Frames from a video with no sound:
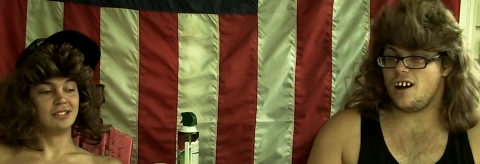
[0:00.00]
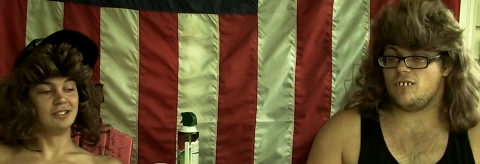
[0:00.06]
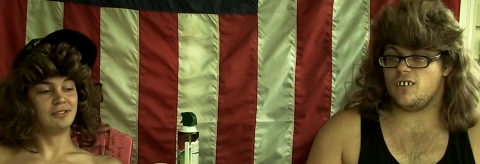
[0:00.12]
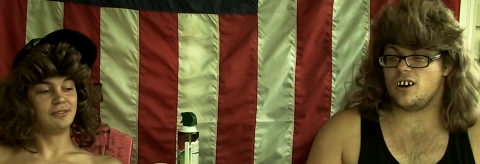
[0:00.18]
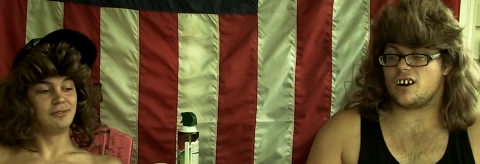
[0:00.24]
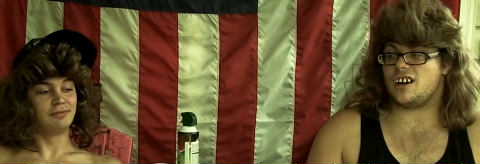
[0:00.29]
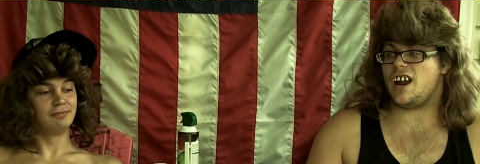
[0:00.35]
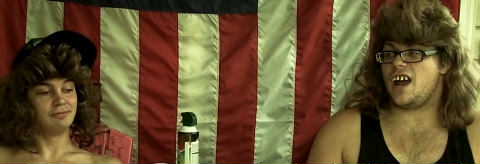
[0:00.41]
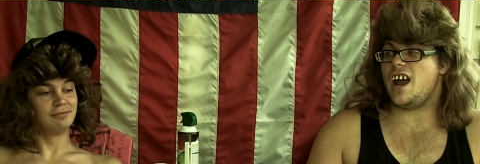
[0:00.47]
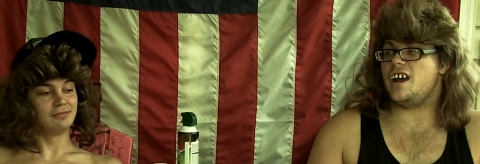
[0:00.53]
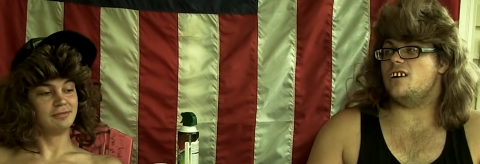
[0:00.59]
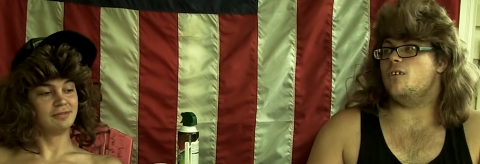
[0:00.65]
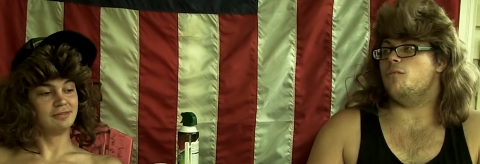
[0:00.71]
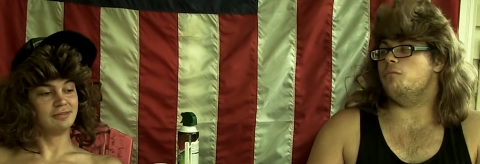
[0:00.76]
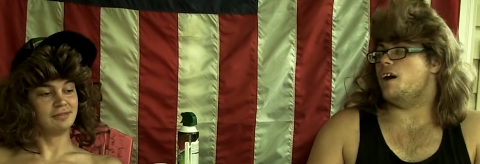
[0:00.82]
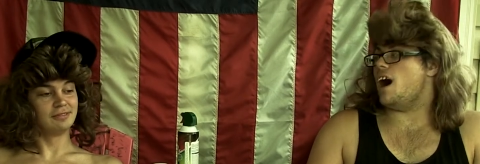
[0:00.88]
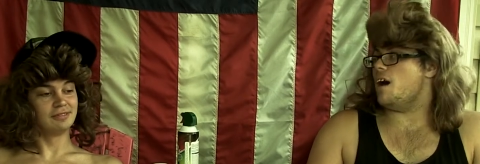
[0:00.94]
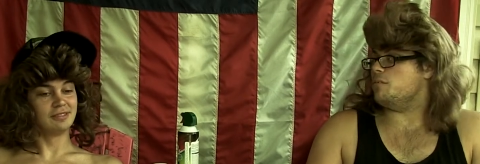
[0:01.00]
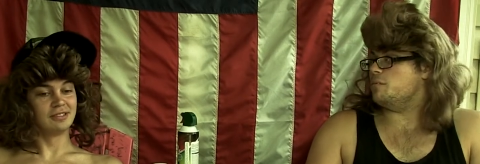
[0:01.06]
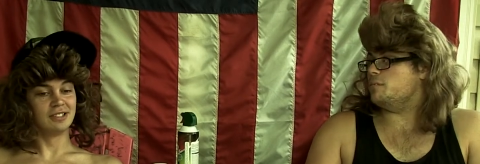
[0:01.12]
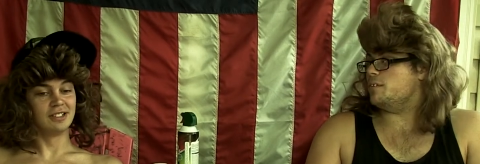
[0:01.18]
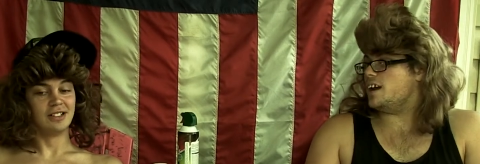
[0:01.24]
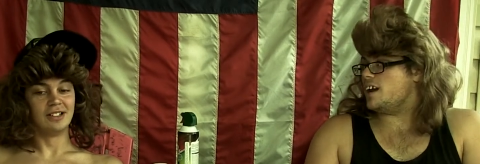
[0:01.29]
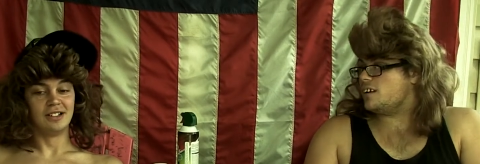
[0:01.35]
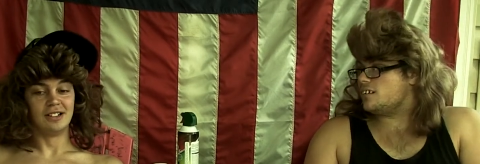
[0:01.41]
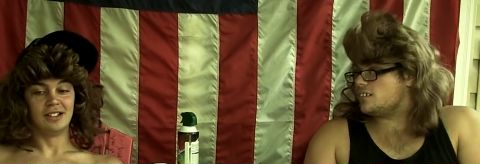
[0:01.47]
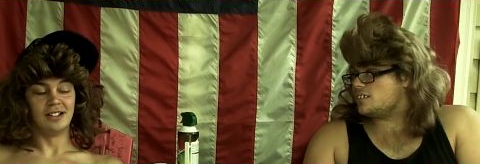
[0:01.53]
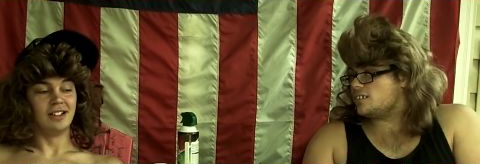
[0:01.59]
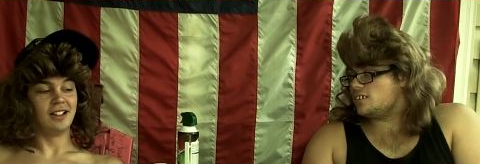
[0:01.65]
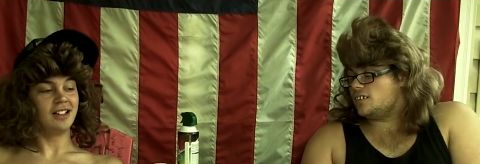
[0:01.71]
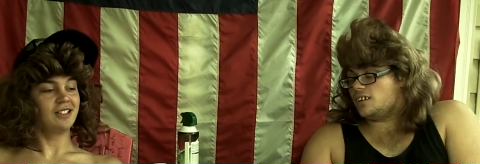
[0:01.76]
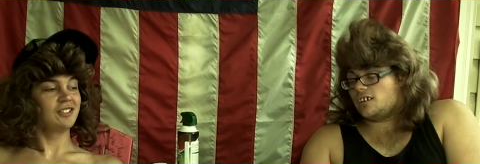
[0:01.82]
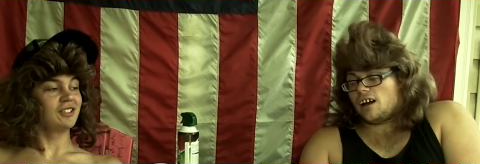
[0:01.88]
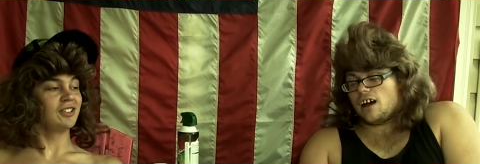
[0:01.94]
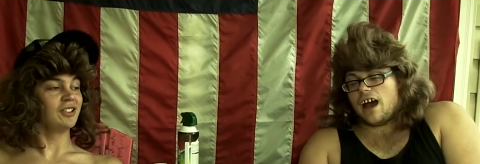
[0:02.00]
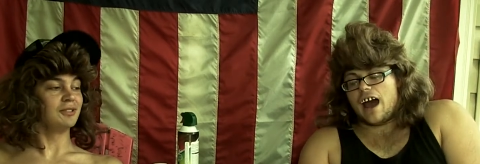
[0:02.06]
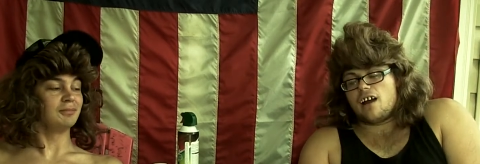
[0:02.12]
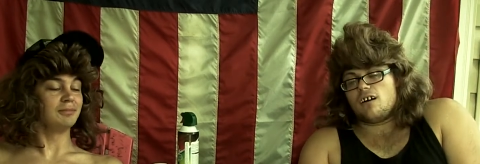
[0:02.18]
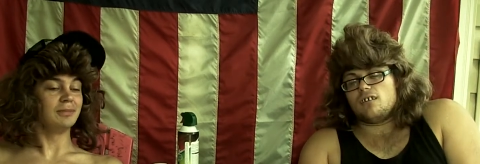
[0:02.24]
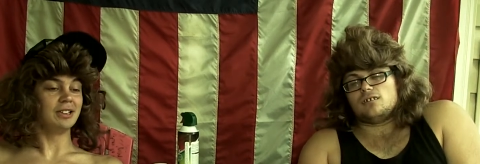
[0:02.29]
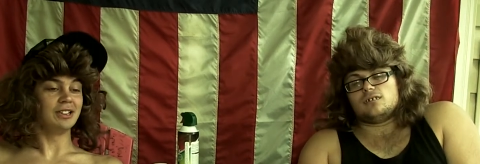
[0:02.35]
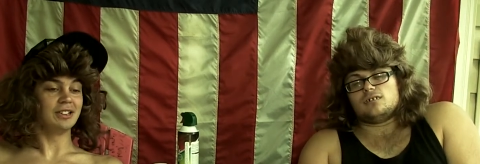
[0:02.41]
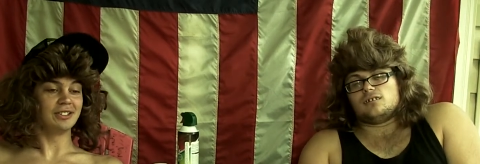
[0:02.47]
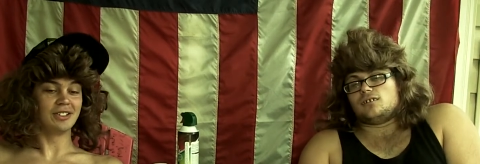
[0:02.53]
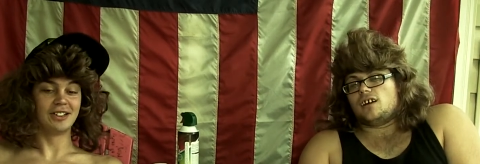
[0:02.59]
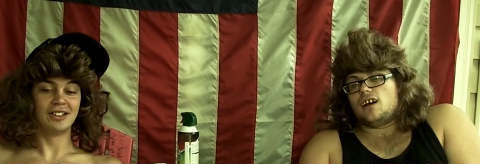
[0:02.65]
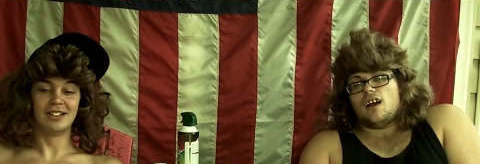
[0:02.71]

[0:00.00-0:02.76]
Speaker 1: Fucking hate Obama, man. That son of a bitch.